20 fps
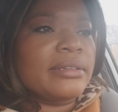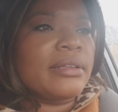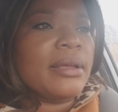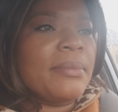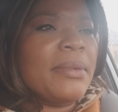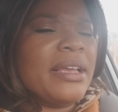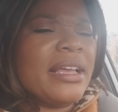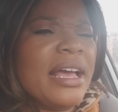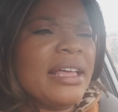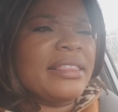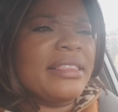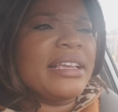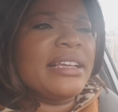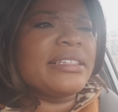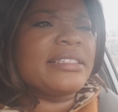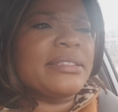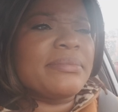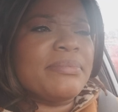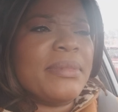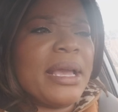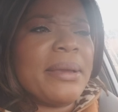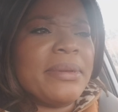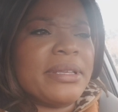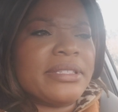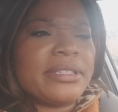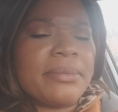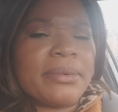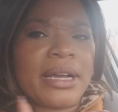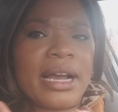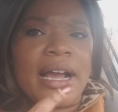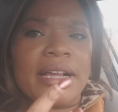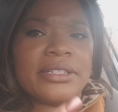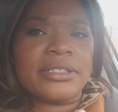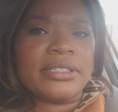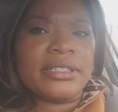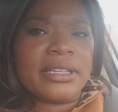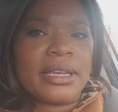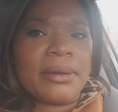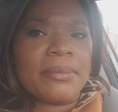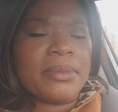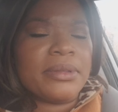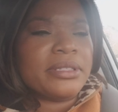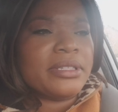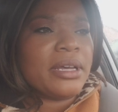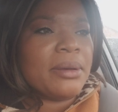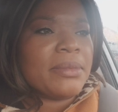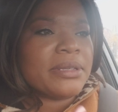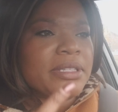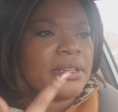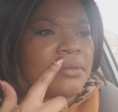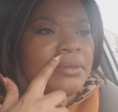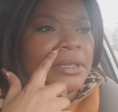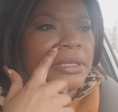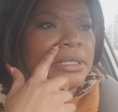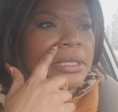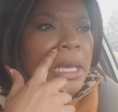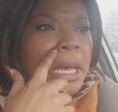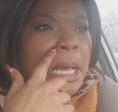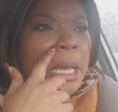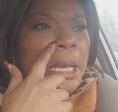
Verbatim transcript: I mean, I think maybe subconsciously, I've been telling myself this.